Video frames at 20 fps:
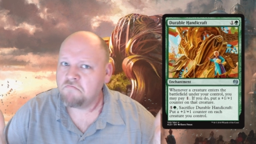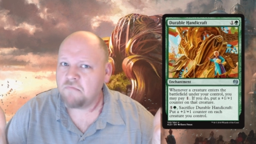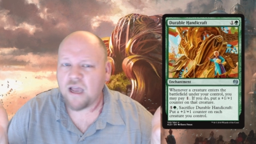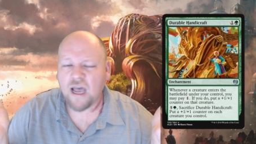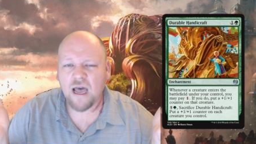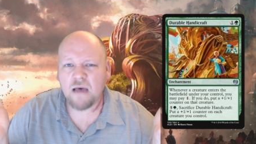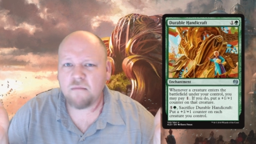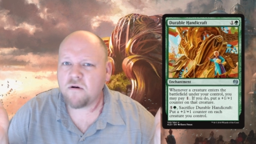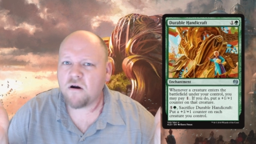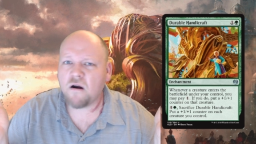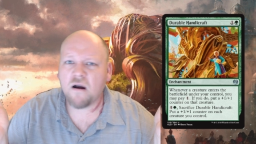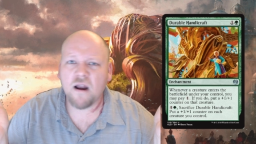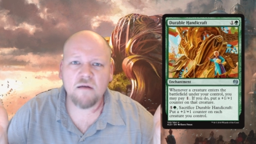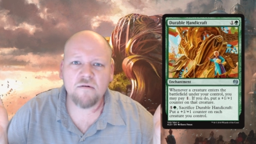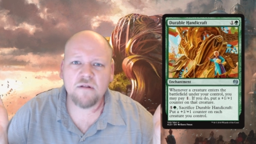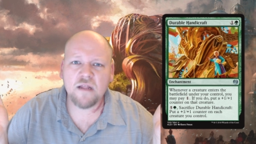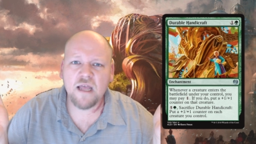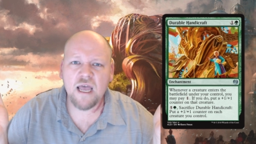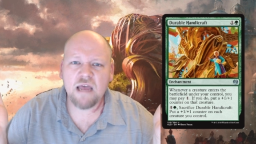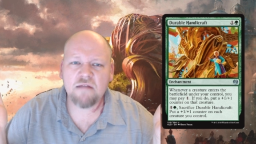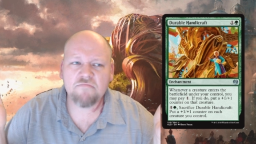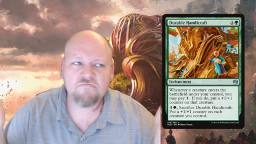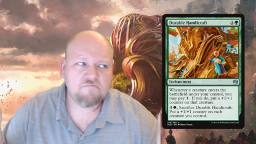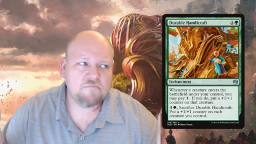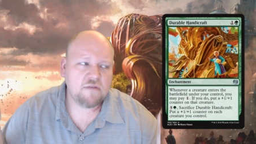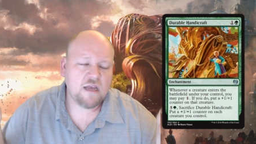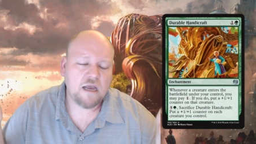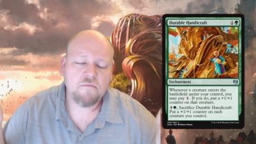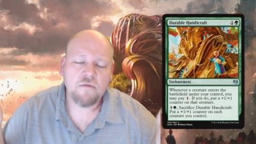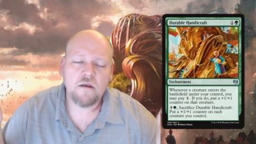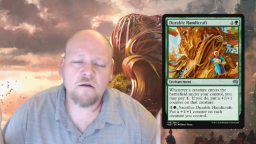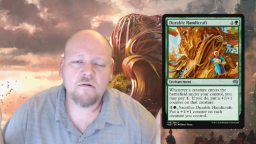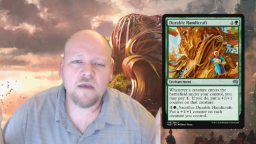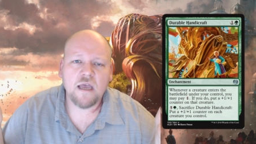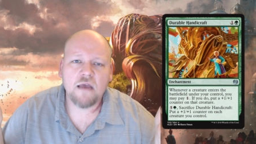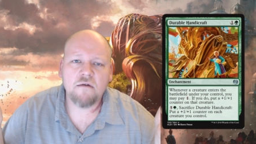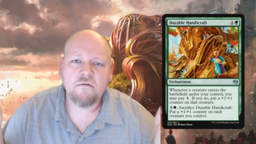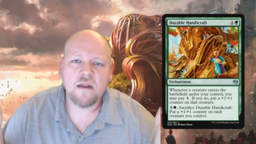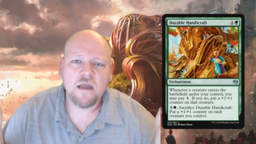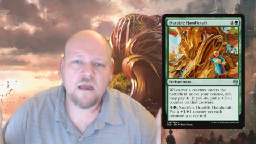i'm all right with that I'd be
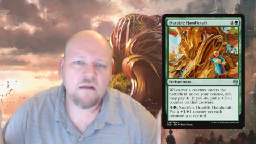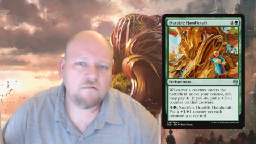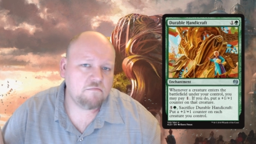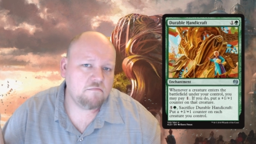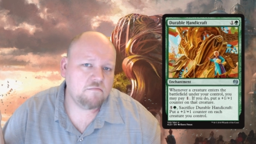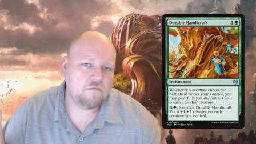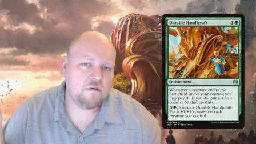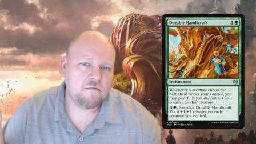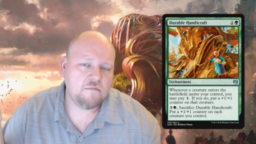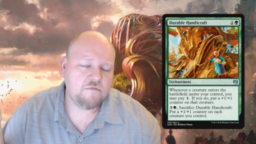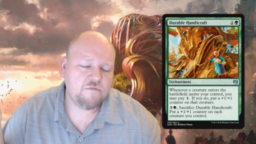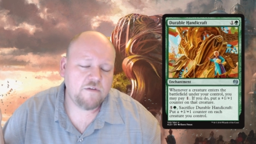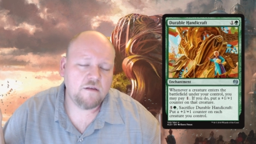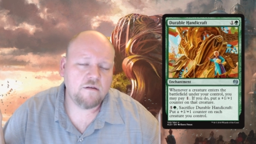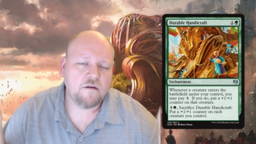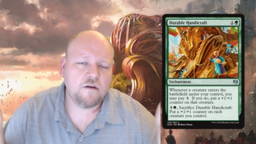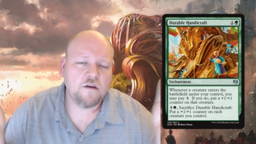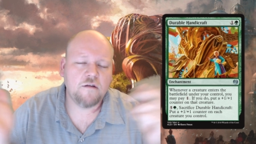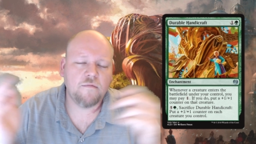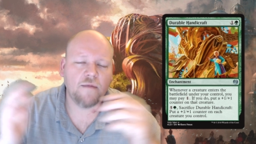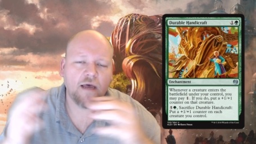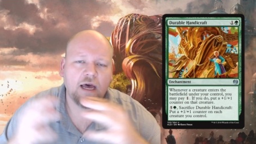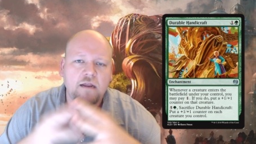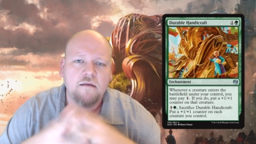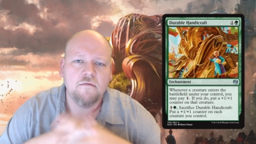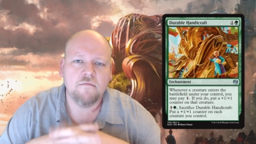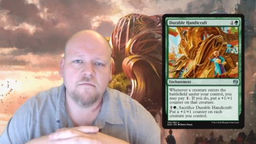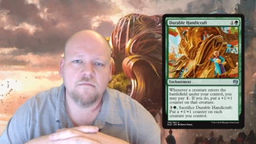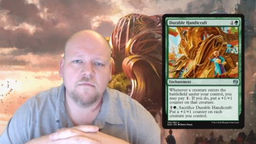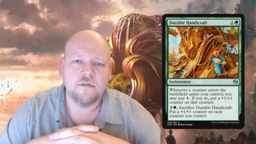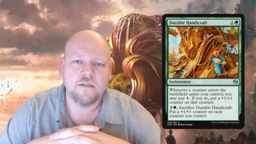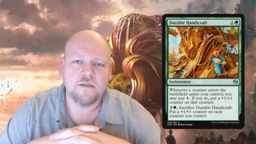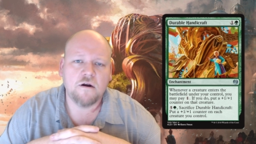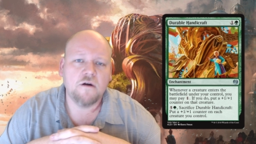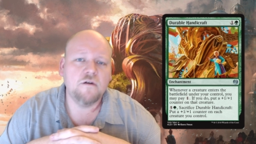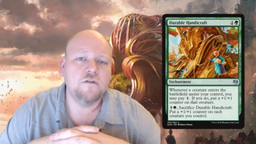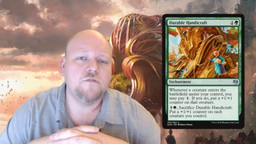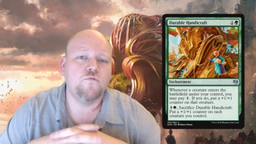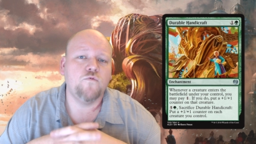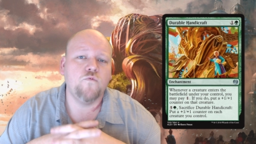okay with that. I'm feeling good about it. This
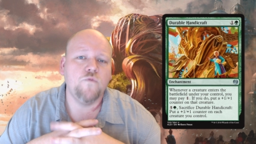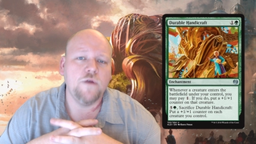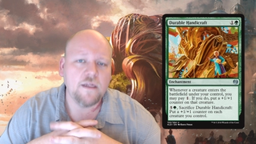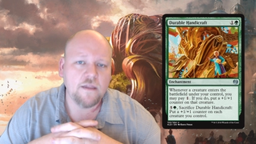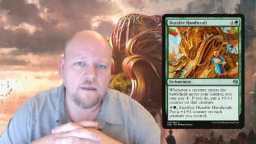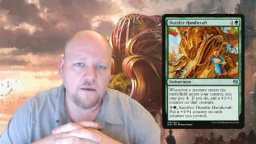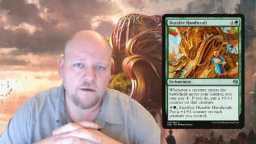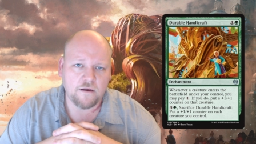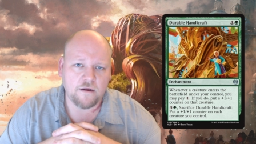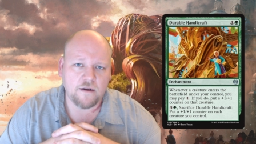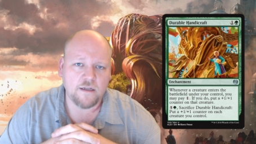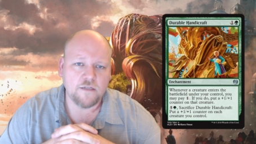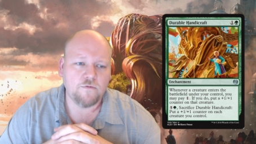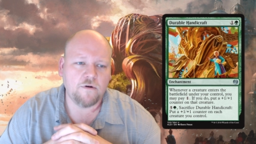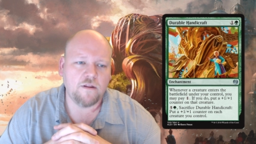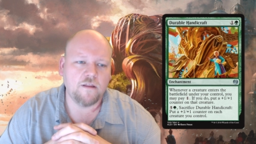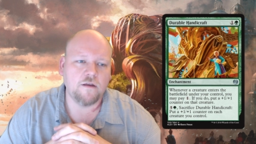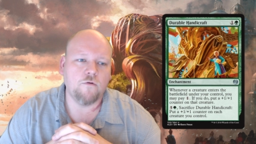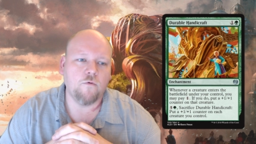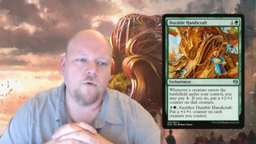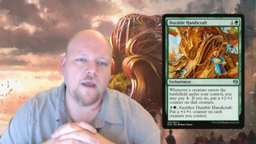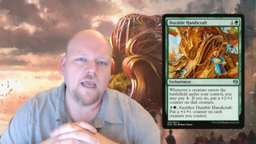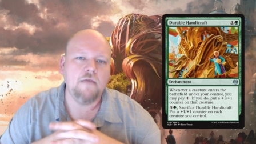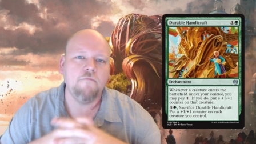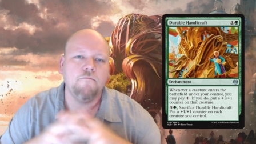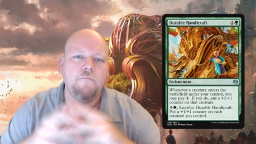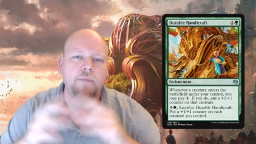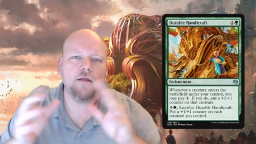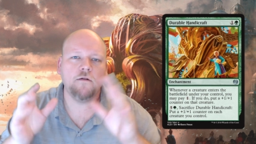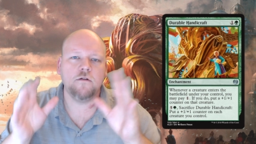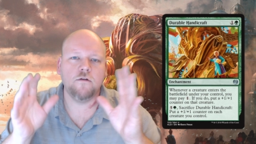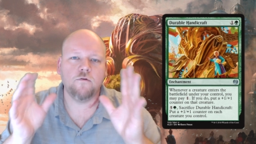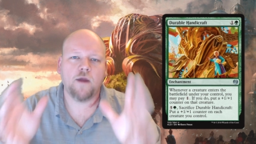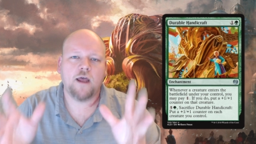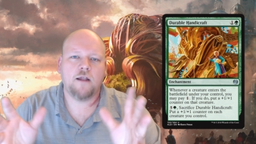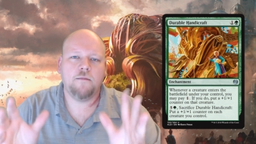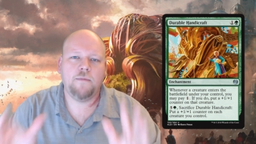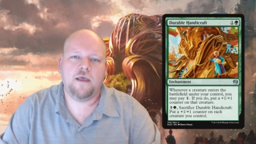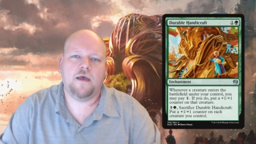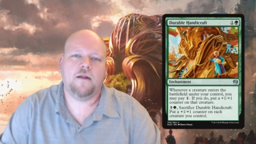card is really good. It's one of the great build
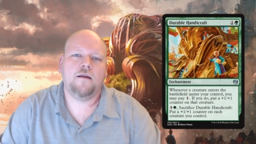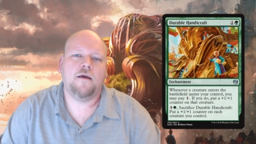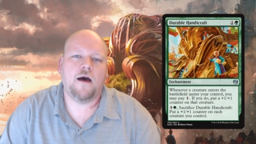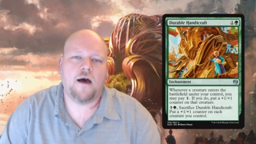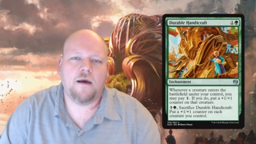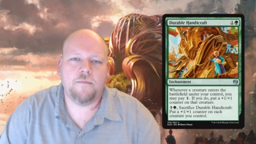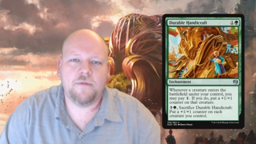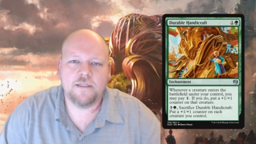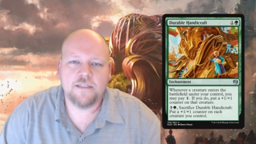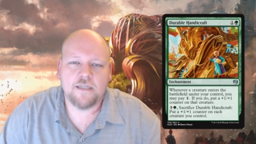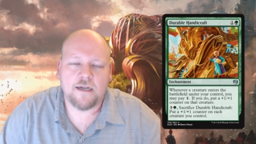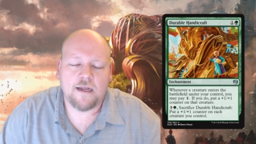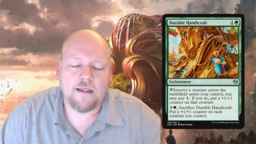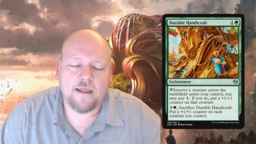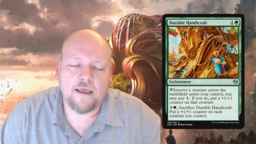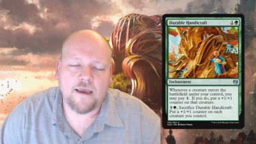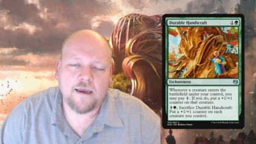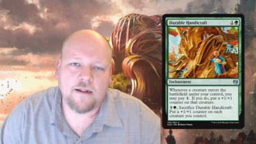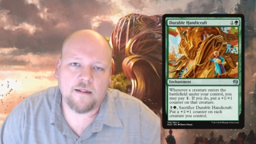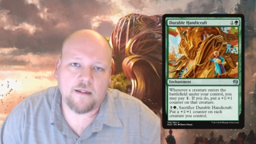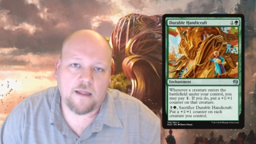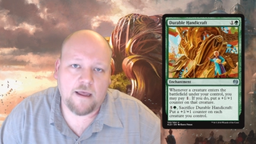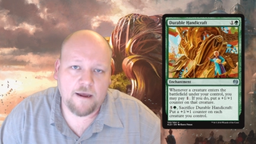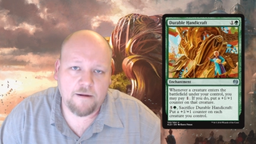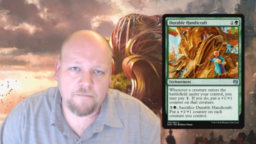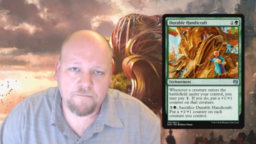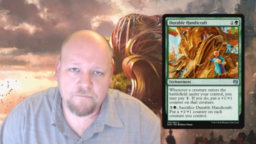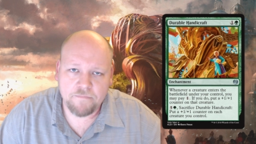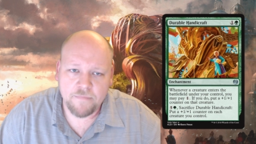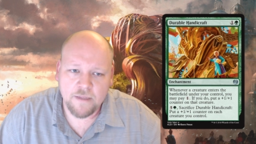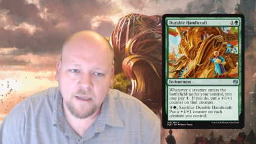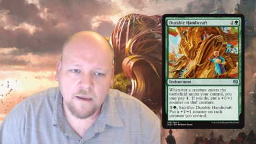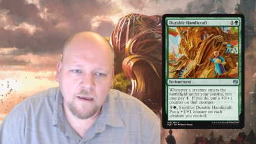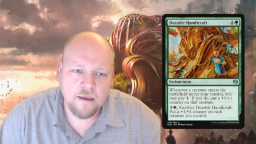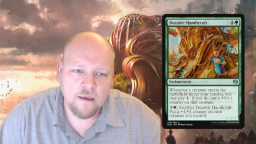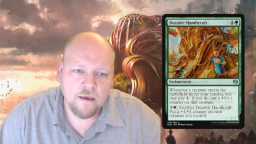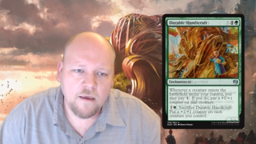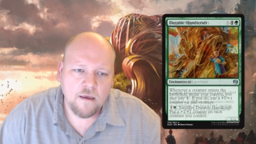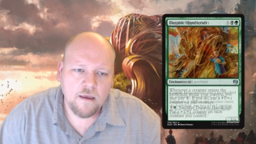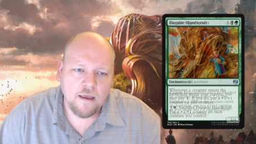around me uncommons, and I like it a lot.
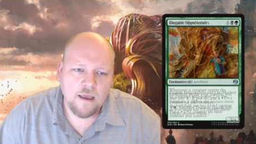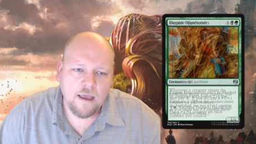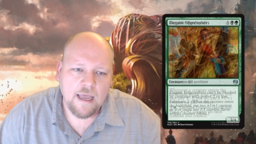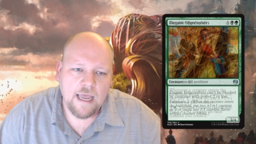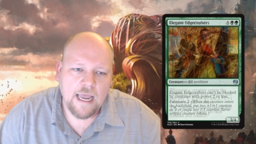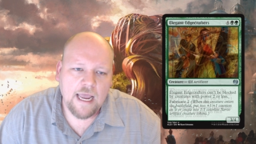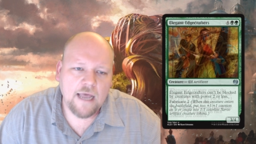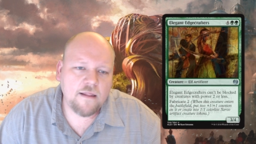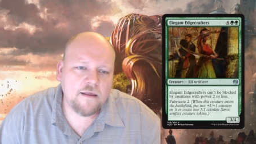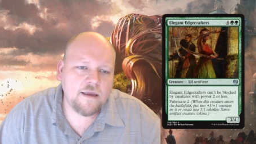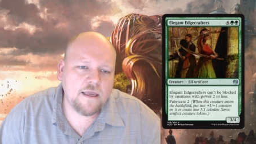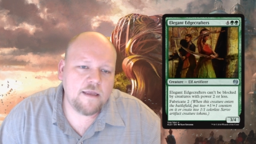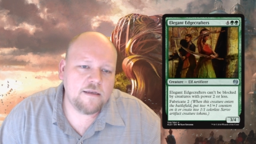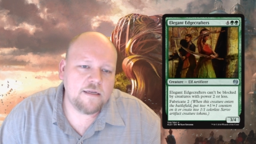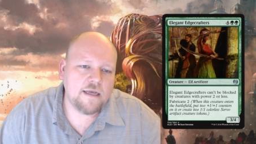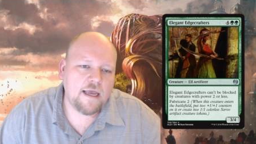Elegant